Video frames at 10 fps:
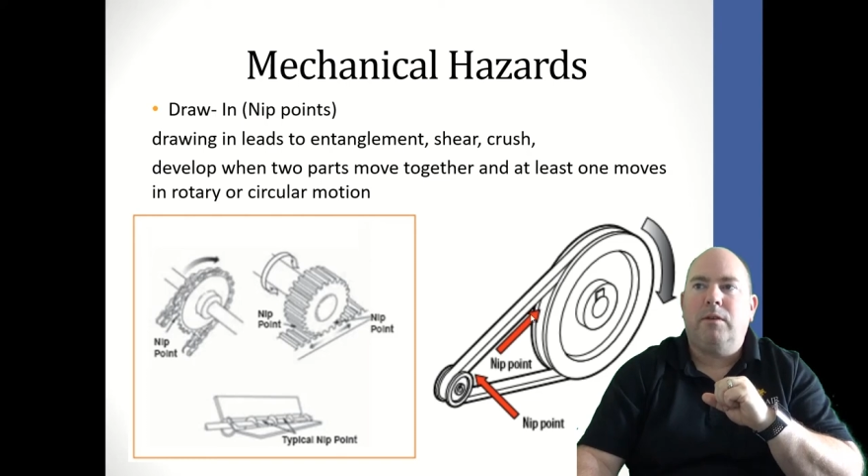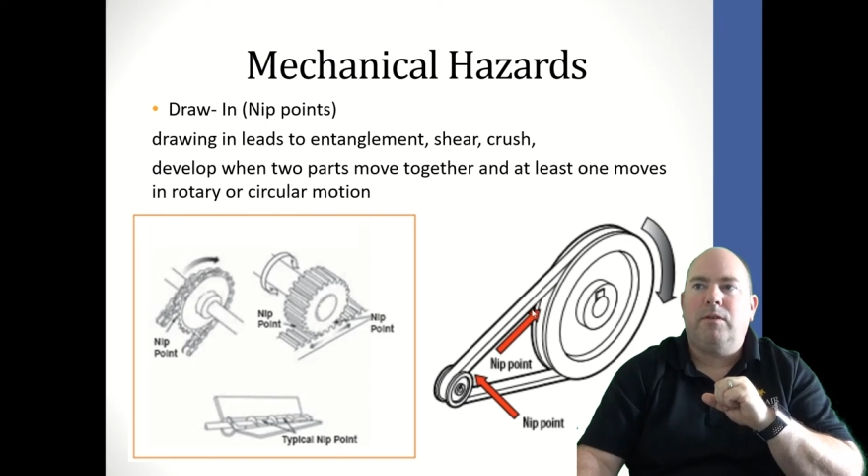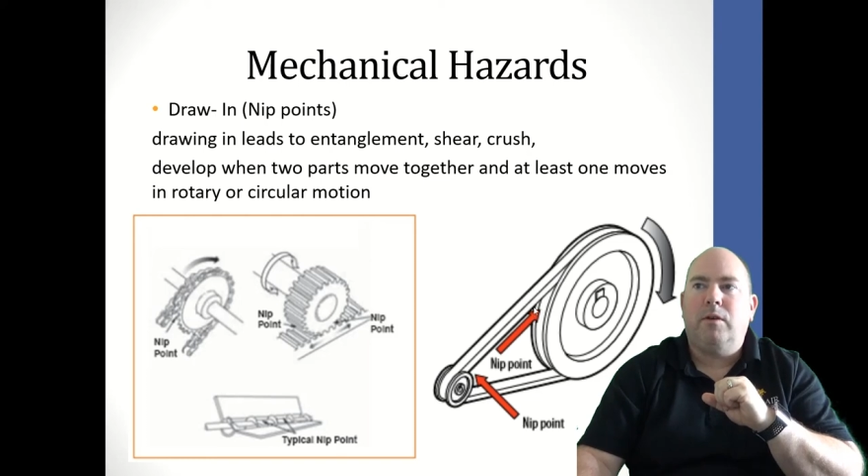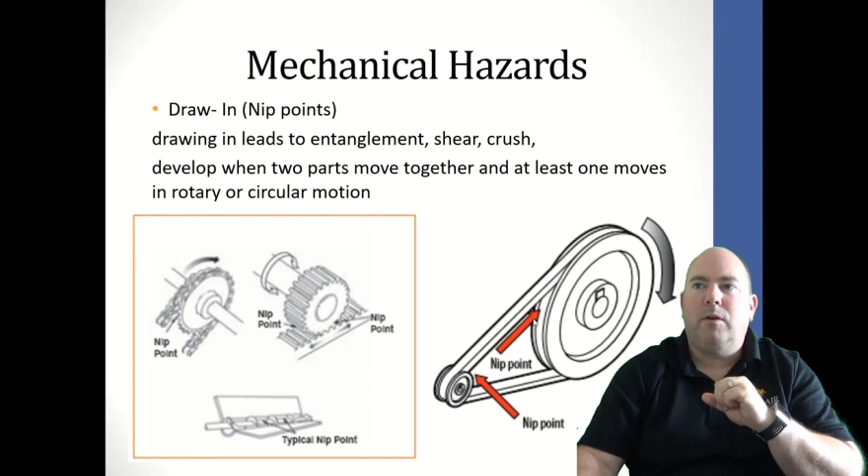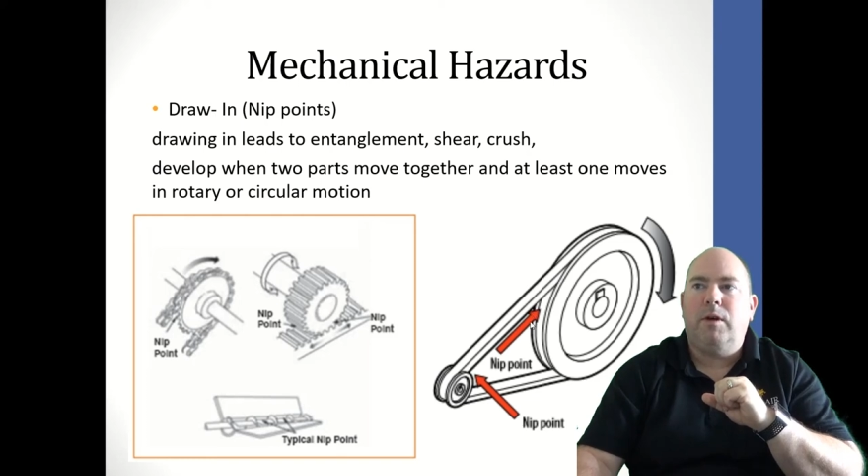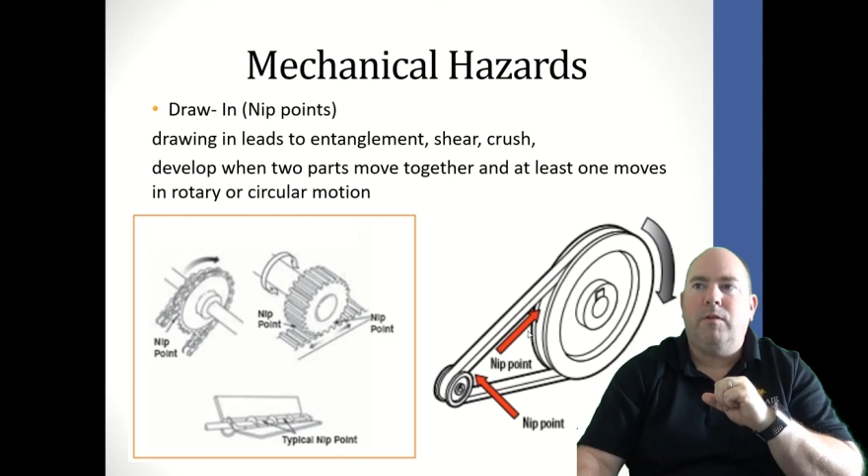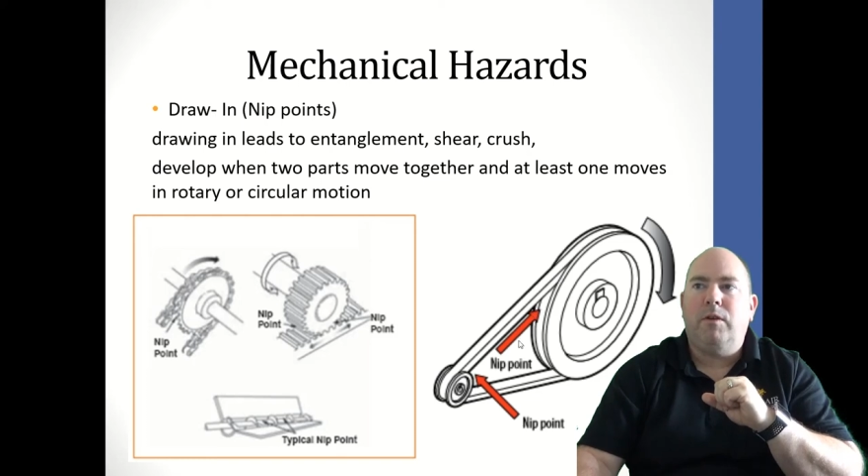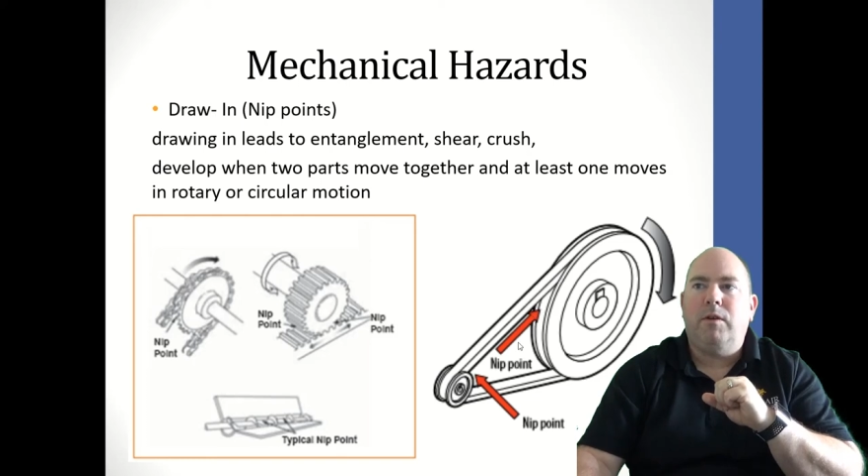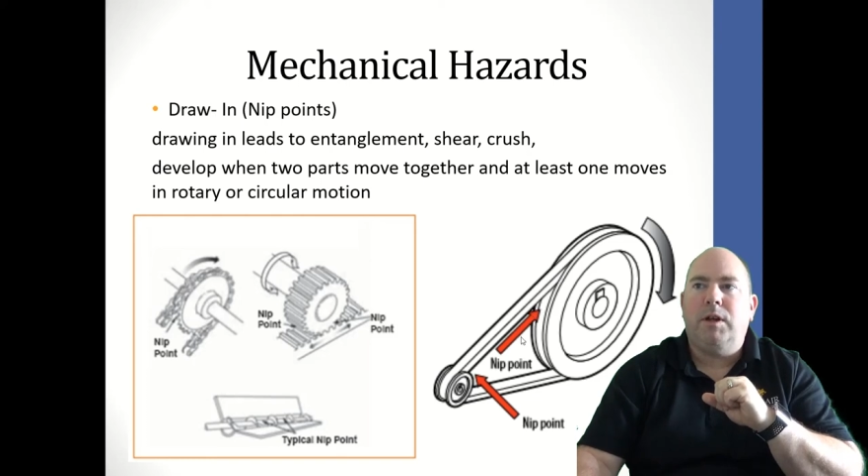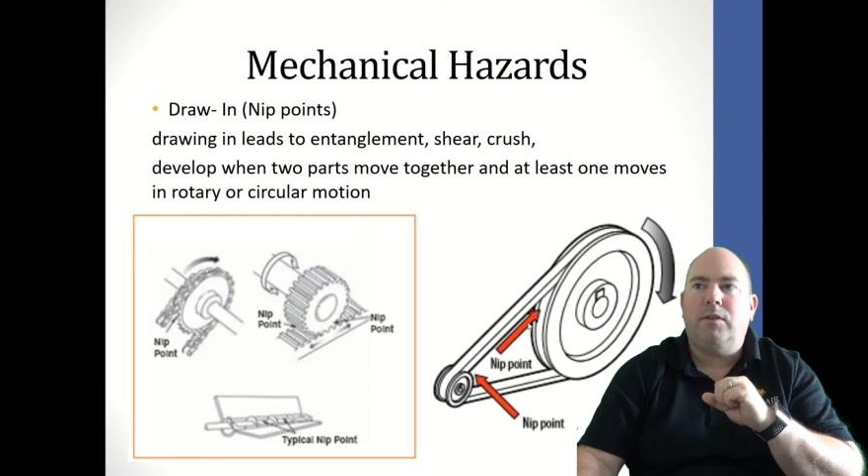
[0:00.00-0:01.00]
So if
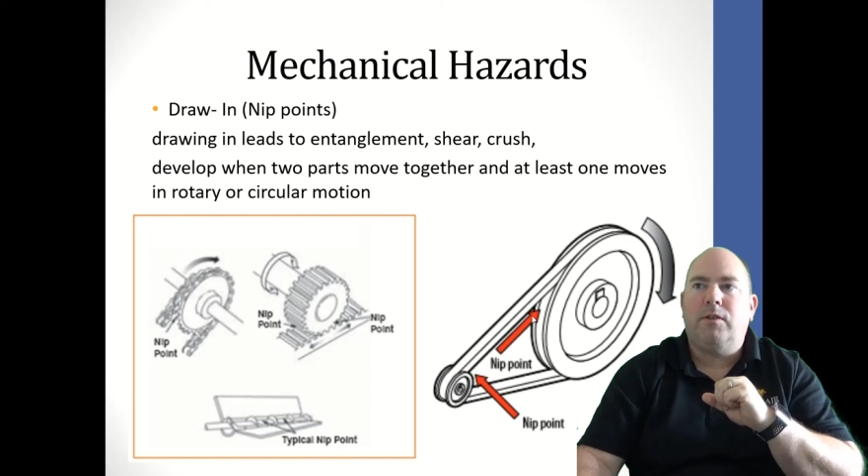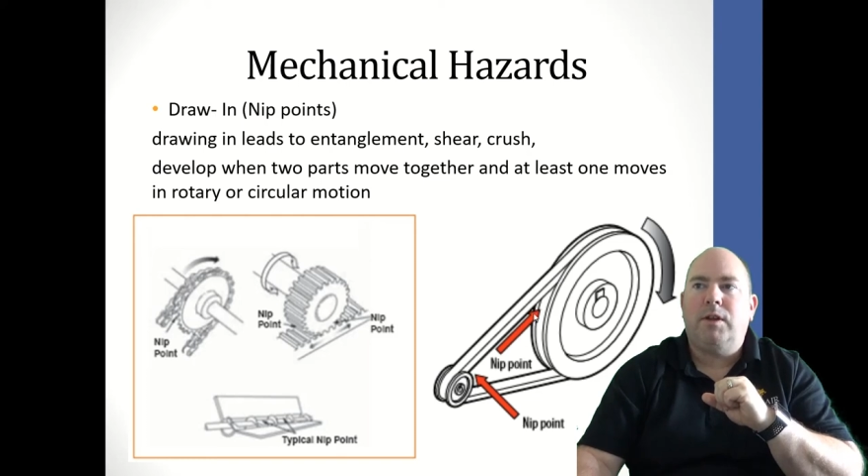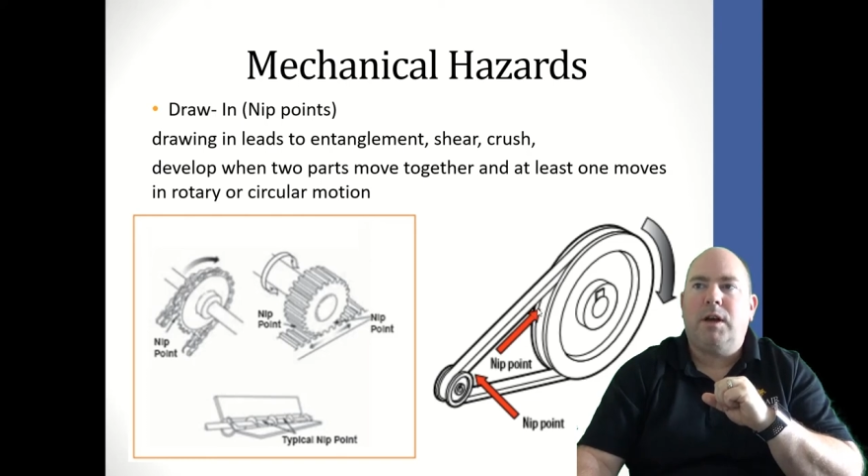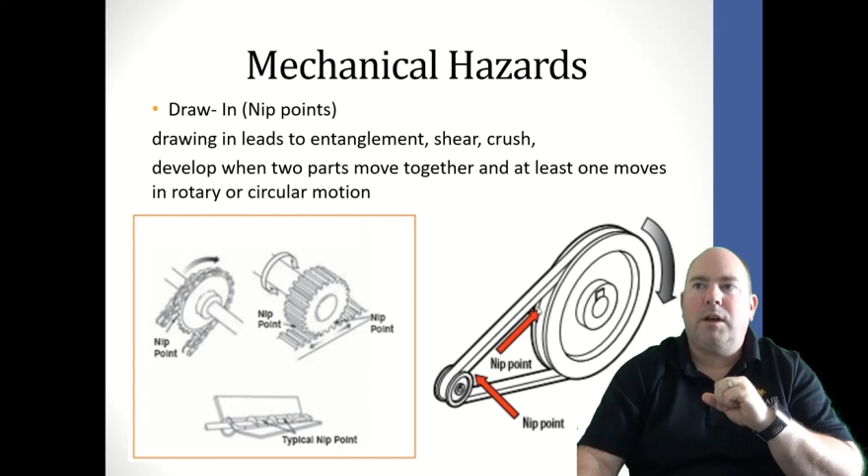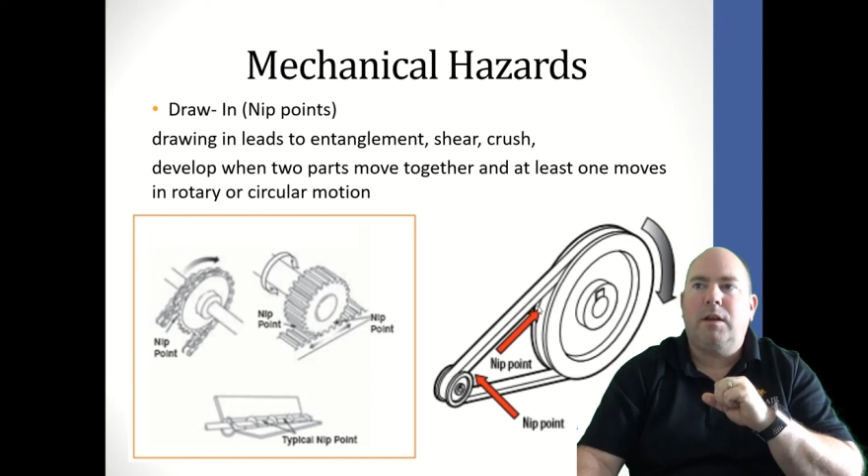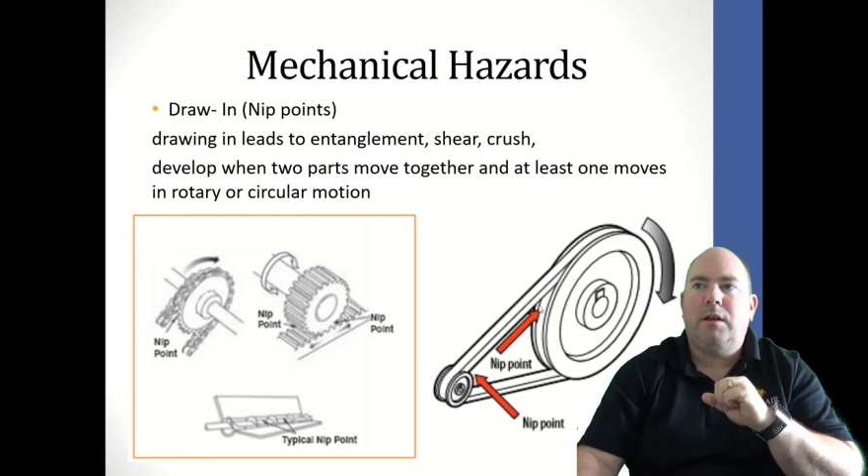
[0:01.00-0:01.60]
you get stuck,